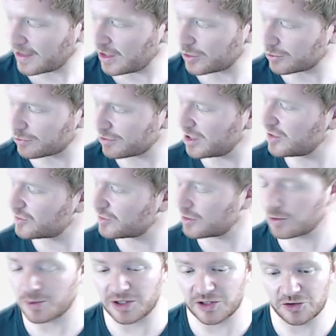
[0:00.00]
Now, the reason
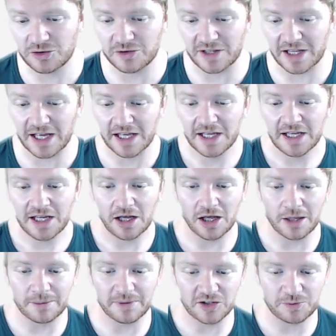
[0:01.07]
that we do that
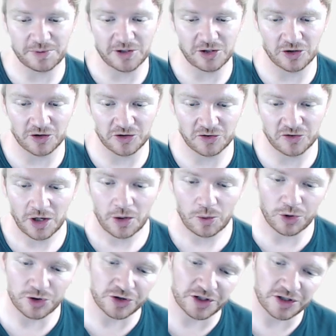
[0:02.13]
um, is because
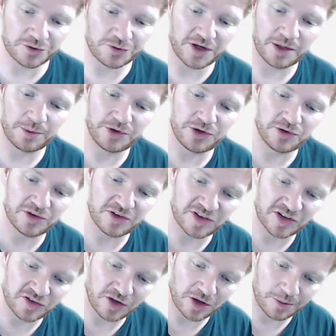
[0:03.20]
what you're going to find when you use
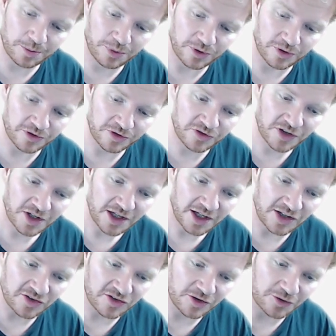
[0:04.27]
examples
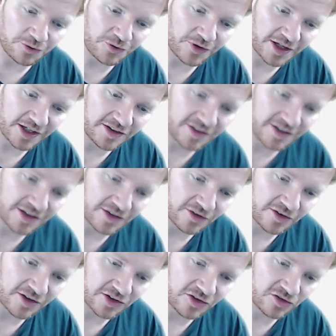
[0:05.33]
is that
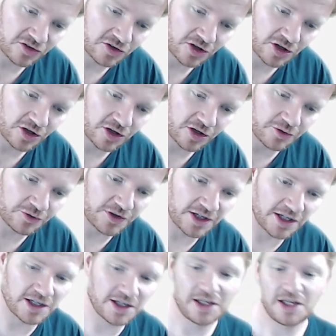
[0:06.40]
finding this curve
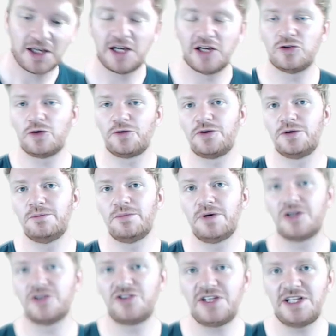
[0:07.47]
here is often
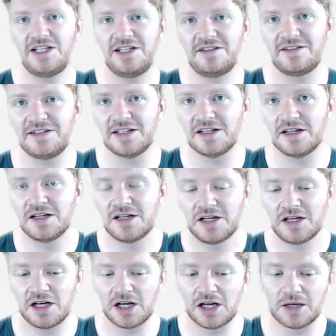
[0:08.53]
much easier
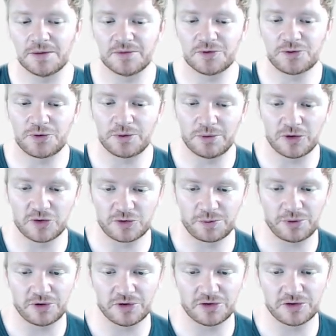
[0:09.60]
um, for
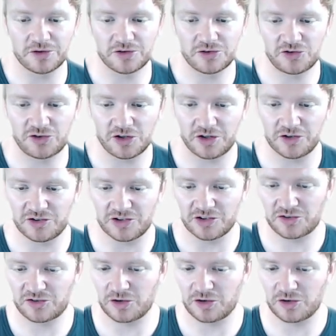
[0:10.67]
multiple charges.